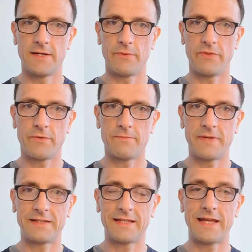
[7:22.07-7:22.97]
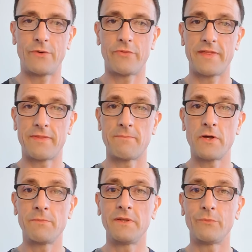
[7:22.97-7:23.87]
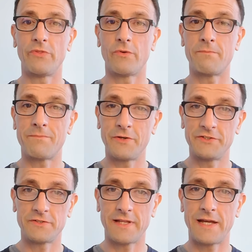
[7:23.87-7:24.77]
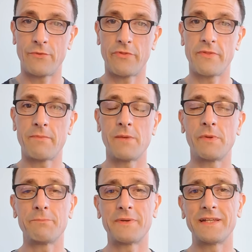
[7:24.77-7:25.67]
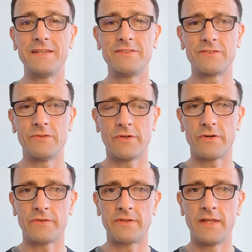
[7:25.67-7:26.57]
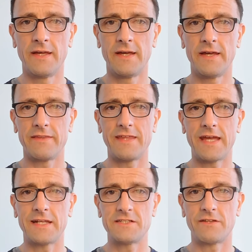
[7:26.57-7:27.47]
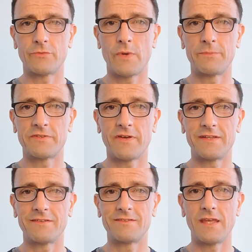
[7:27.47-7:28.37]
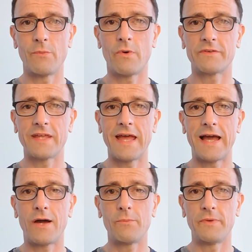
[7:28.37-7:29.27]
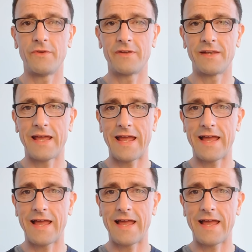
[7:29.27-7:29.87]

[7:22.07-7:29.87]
with your mental health at the moment, with your emotional health at the moment, please do look on the NHS website to see what help you can